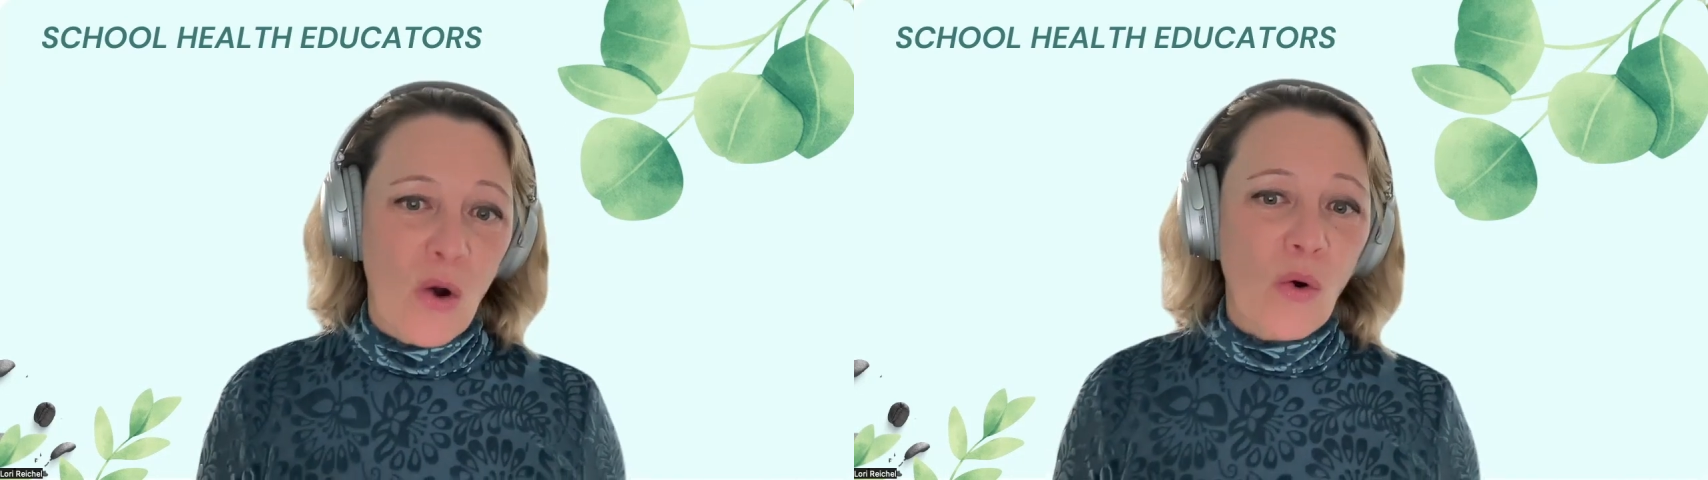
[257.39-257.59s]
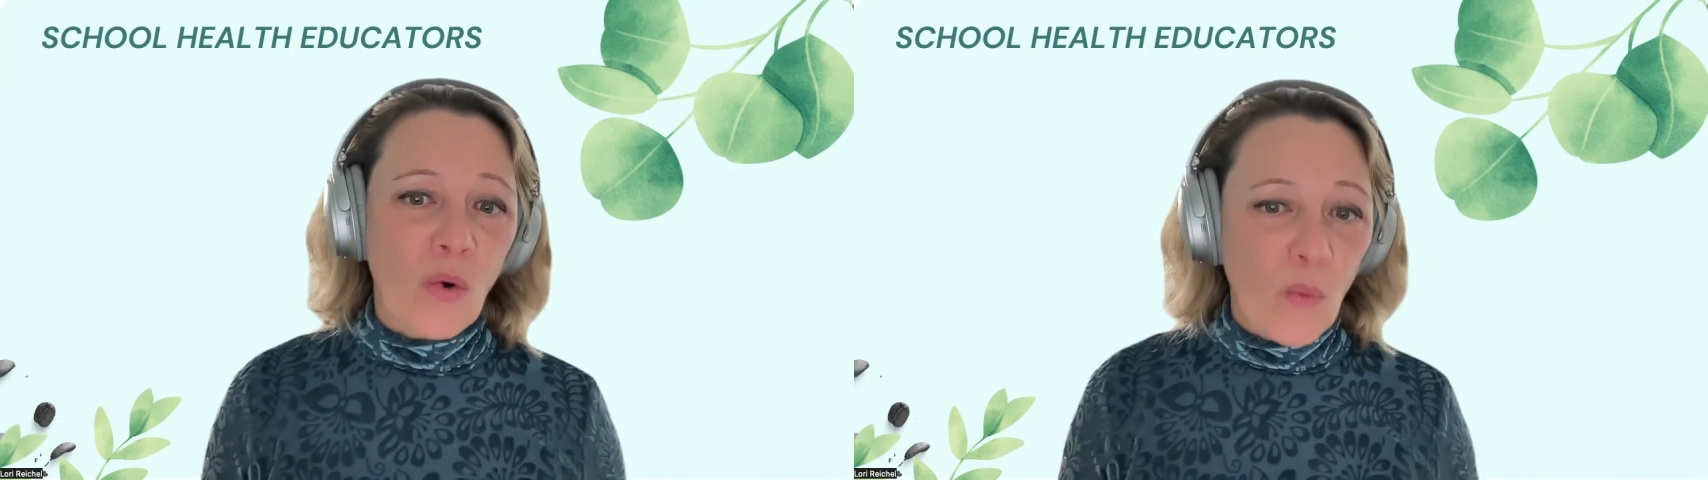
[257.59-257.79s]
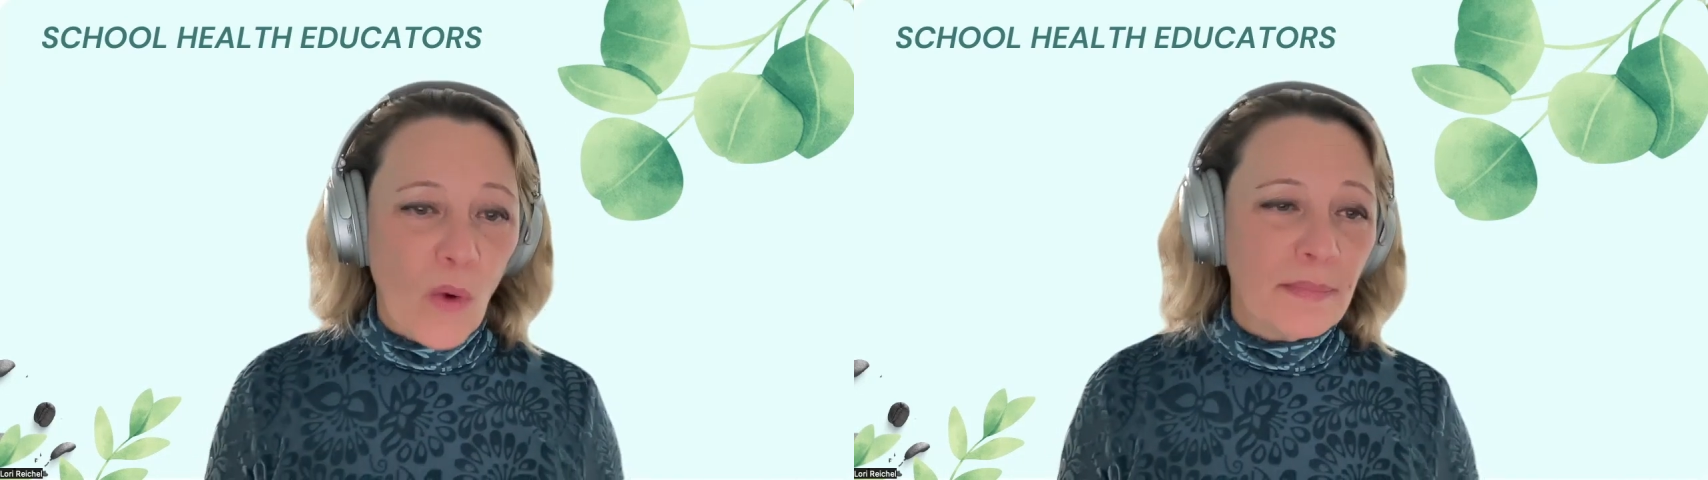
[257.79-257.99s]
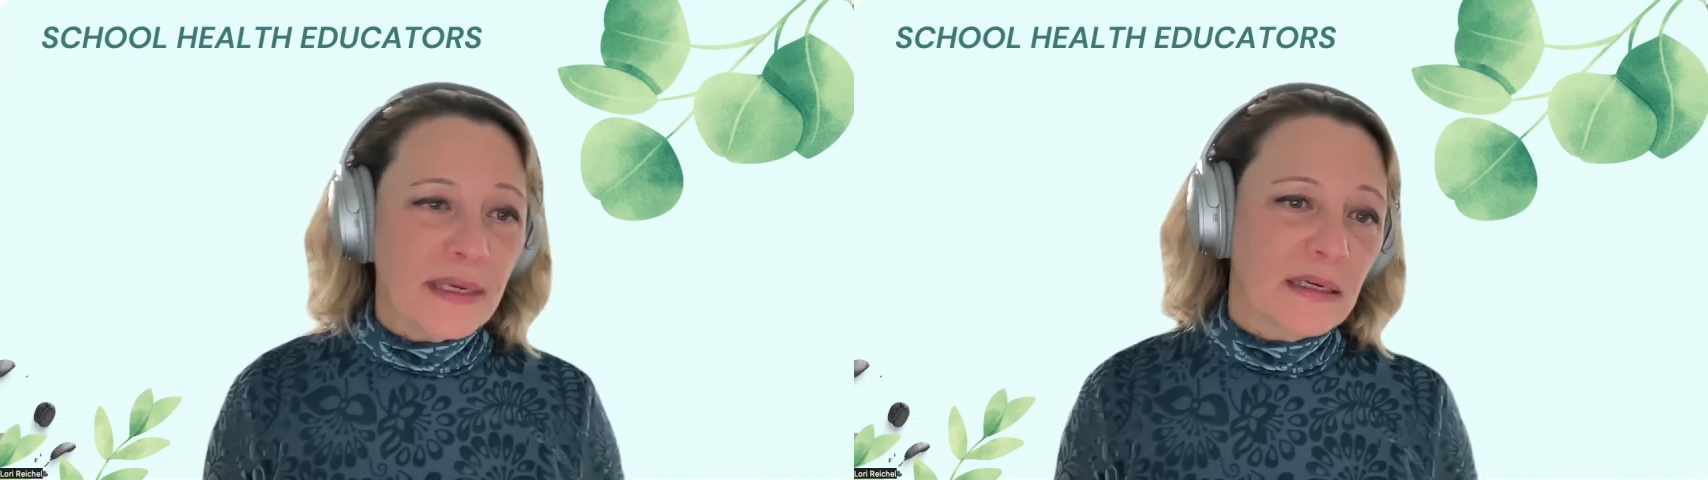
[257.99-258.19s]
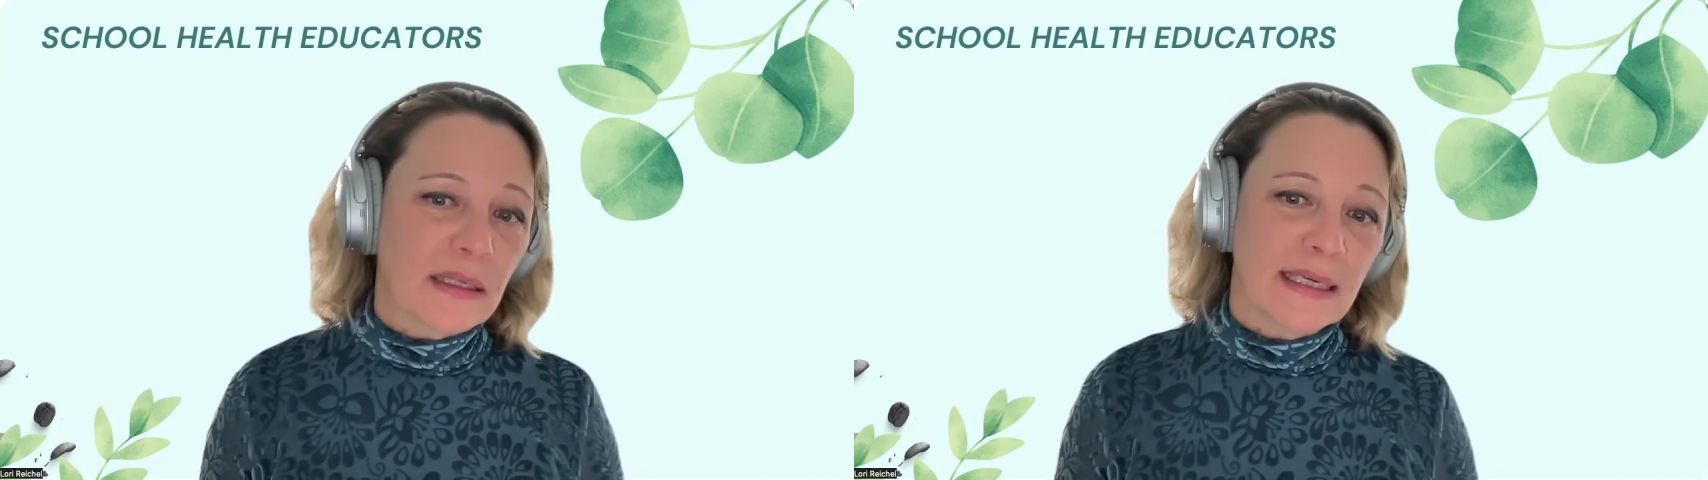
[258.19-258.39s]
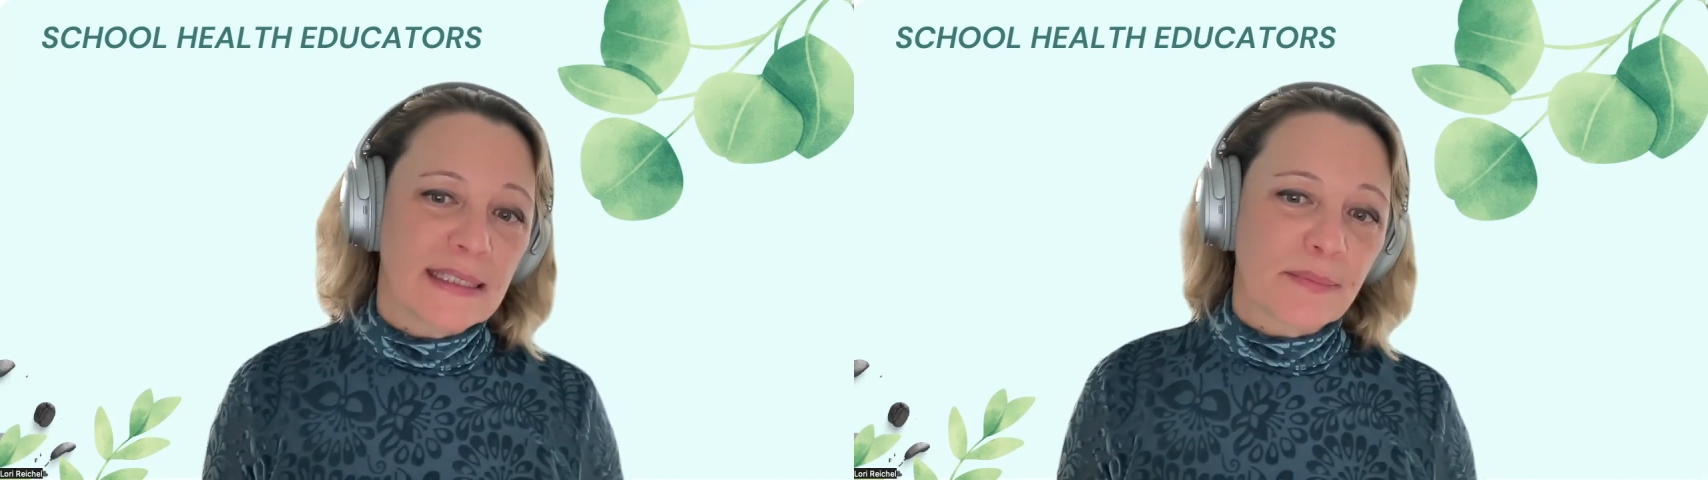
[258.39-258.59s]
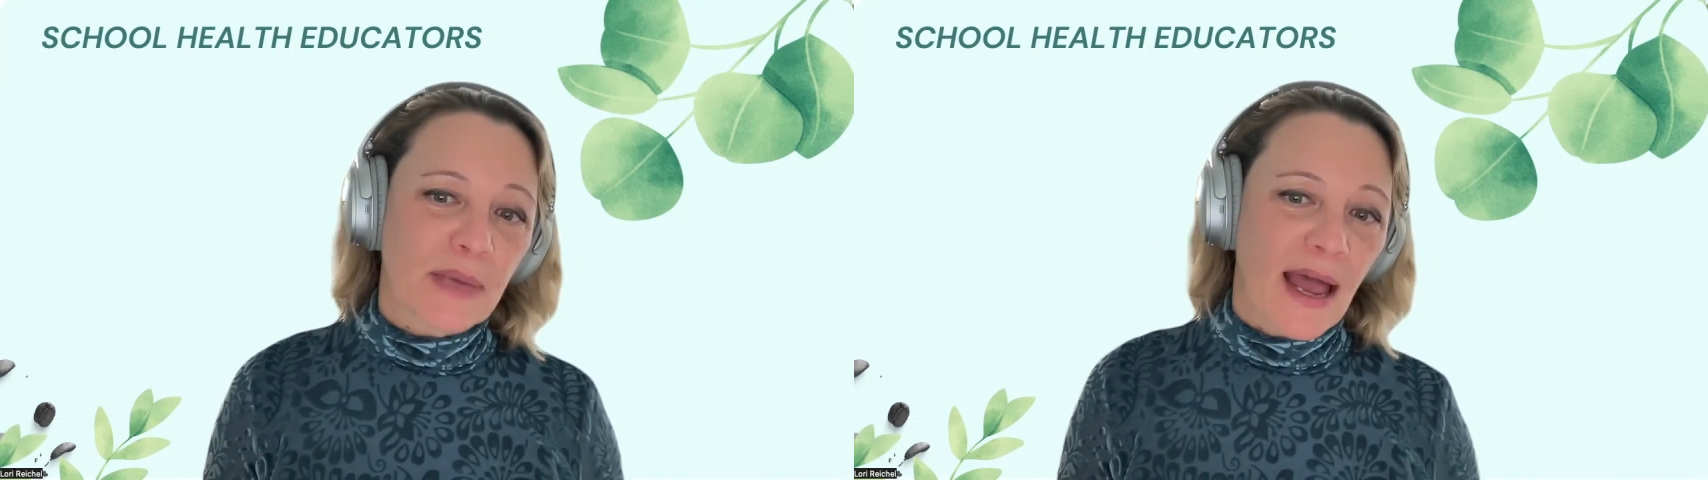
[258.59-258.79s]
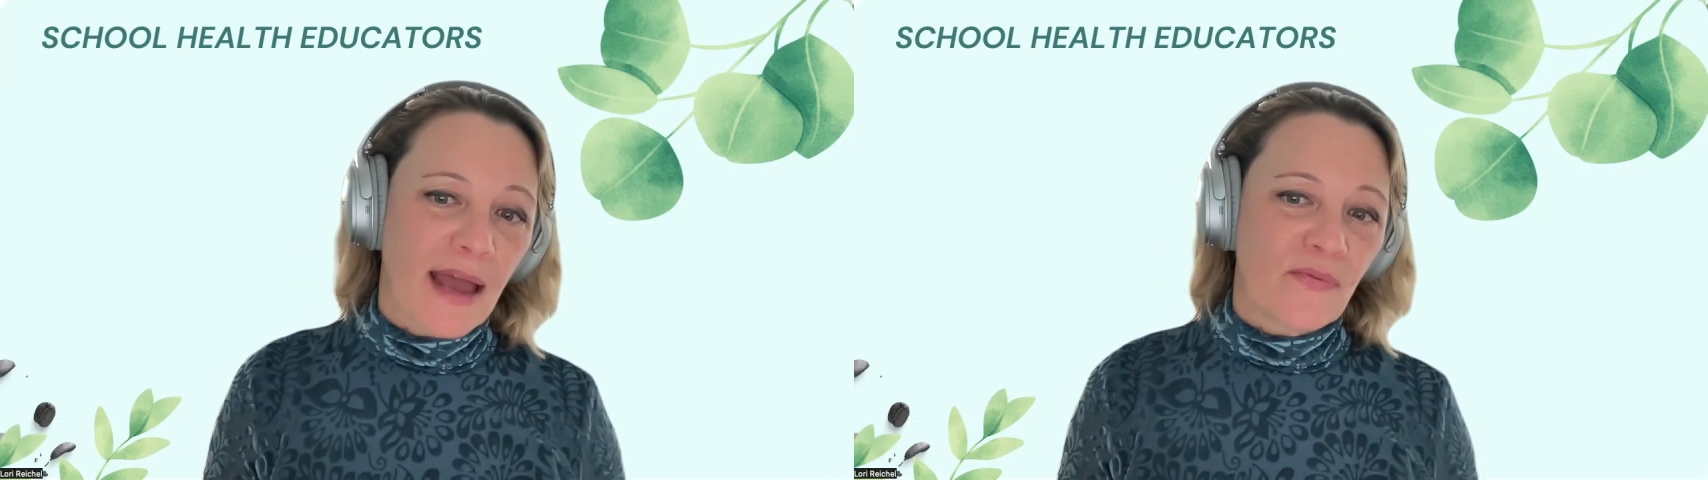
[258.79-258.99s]
or want me to lead some
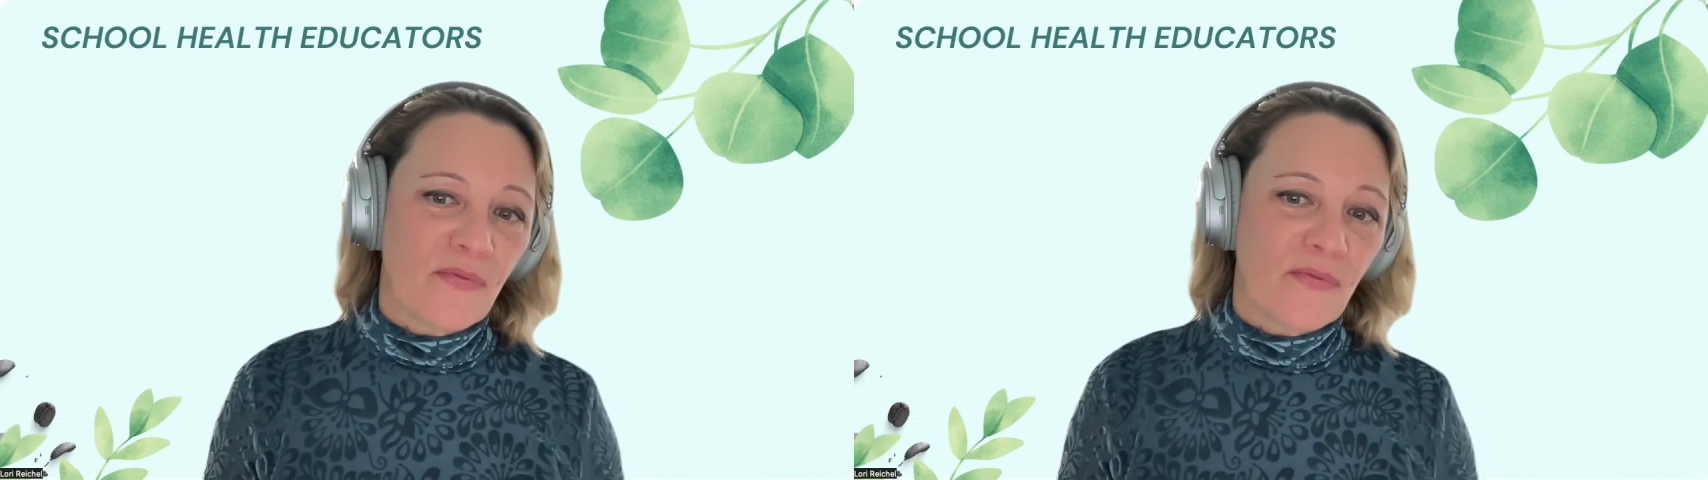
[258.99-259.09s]
kind of